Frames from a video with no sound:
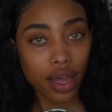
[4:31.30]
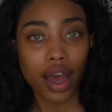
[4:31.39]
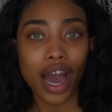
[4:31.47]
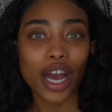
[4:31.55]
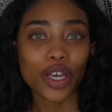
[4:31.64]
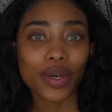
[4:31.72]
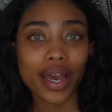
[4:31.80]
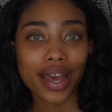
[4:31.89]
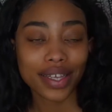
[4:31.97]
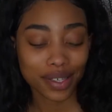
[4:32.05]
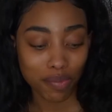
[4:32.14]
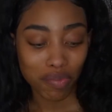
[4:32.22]
how you
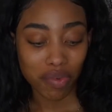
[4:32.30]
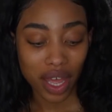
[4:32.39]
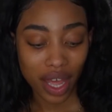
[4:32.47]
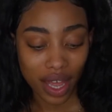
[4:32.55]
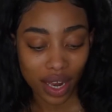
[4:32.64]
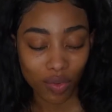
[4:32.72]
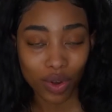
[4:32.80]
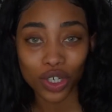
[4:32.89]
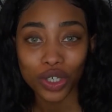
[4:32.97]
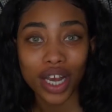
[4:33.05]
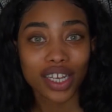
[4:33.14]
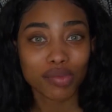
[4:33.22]
guys been?
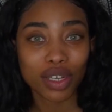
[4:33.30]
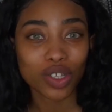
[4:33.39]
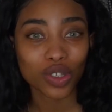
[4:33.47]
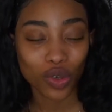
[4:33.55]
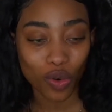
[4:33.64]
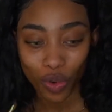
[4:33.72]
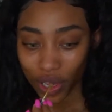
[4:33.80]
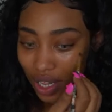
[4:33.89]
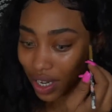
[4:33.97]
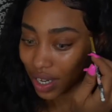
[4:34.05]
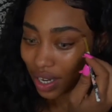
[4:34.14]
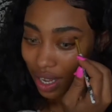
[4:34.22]
What you guys been
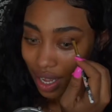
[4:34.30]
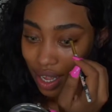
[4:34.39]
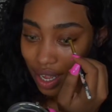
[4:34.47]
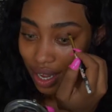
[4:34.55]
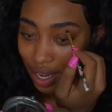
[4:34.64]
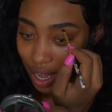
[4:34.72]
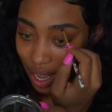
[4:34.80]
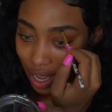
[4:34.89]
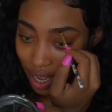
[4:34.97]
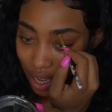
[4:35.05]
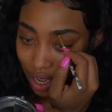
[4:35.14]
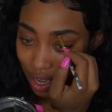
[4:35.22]
doing?
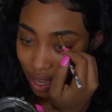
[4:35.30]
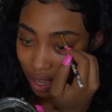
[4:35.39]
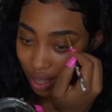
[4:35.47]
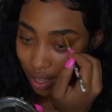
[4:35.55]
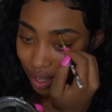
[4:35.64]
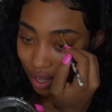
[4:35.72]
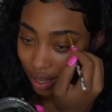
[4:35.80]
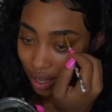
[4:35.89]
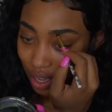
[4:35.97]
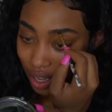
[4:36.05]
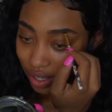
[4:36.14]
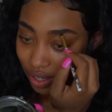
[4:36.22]
Like,
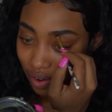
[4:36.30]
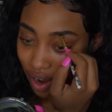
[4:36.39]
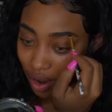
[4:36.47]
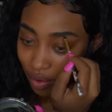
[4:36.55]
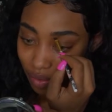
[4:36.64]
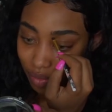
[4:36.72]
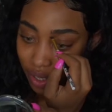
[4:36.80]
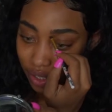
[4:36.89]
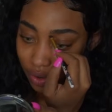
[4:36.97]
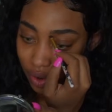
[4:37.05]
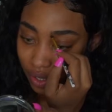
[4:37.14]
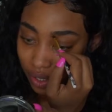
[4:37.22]
interact with me.
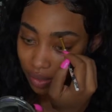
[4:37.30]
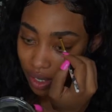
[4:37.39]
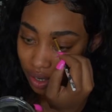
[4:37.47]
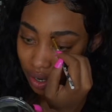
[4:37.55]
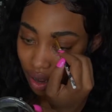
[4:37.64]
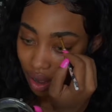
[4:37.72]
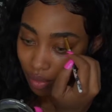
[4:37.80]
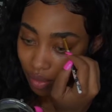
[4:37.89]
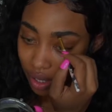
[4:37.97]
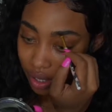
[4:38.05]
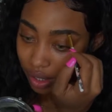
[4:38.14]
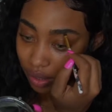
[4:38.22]
Talk to me in the
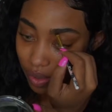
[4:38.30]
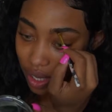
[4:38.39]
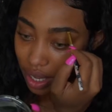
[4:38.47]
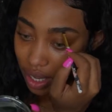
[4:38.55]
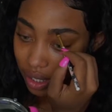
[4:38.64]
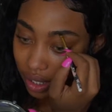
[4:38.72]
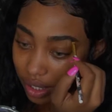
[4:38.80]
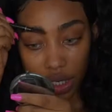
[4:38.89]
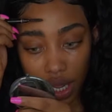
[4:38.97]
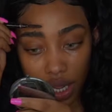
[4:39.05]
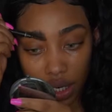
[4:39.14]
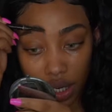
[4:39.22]
comments, because
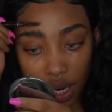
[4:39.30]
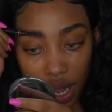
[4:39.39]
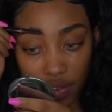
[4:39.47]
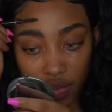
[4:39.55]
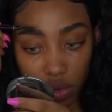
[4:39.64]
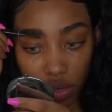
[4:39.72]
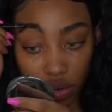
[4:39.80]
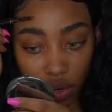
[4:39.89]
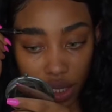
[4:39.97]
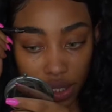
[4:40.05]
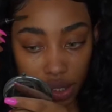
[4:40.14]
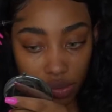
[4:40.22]
lately life's been
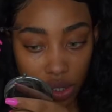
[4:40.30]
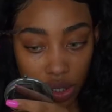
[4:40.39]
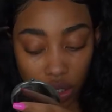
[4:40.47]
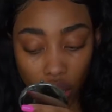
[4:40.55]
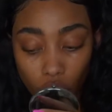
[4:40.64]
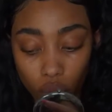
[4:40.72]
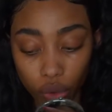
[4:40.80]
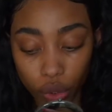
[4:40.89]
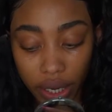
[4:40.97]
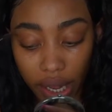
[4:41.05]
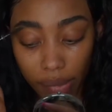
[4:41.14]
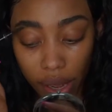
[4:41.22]
great to me. Yo,
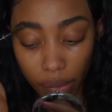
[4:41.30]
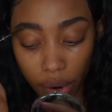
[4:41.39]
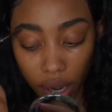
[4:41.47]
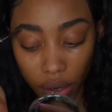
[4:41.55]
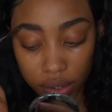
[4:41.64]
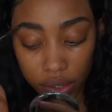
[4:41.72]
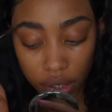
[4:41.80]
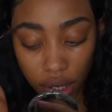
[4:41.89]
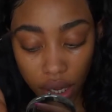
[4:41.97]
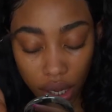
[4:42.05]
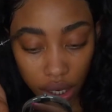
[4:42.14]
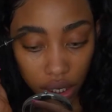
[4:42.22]
look at my brows.
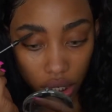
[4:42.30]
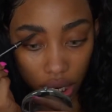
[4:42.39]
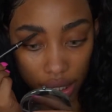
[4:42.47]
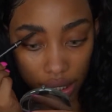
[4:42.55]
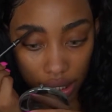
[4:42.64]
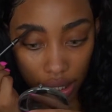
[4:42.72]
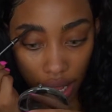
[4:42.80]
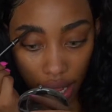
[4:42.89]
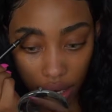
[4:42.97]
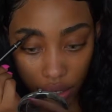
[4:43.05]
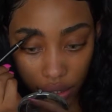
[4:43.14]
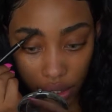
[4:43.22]
Can you guys see
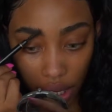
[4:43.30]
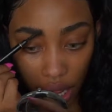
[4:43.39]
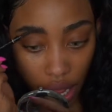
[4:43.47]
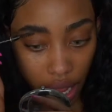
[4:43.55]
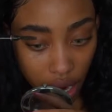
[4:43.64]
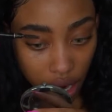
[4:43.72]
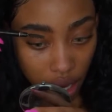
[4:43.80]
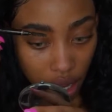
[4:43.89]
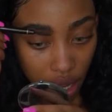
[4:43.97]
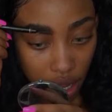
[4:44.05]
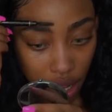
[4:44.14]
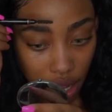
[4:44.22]
that? You see the hair?
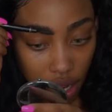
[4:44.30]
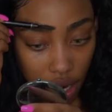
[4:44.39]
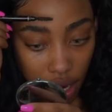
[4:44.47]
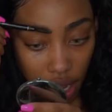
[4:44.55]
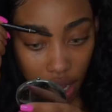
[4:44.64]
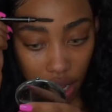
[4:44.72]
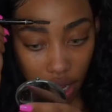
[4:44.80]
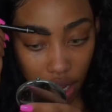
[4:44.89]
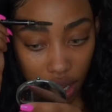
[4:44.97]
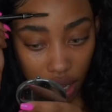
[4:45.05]
Like,